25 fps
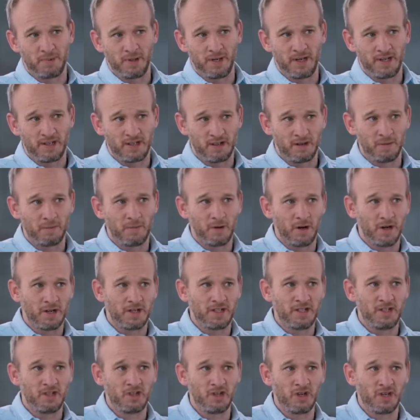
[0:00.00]
political parties,
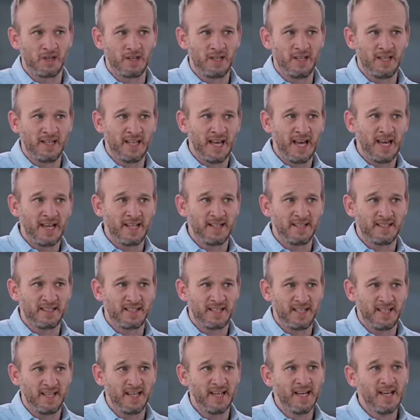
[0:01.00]
yeah, certainly indeed. the
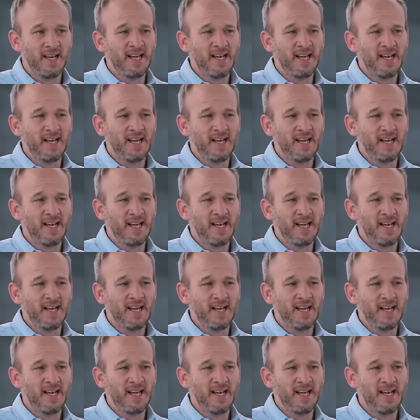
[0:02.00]
ANC.